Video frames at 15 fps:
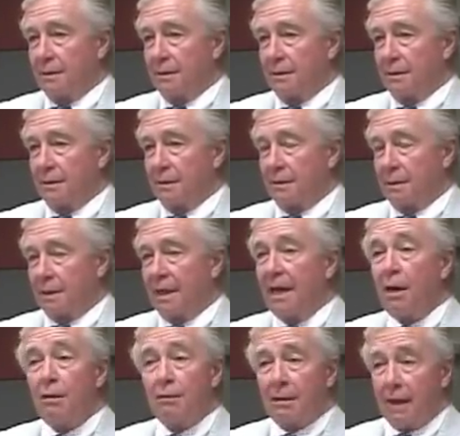to
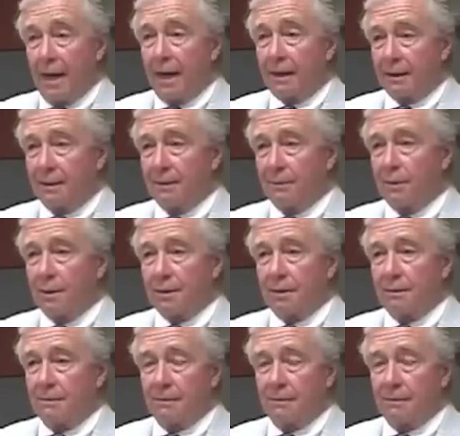counteract what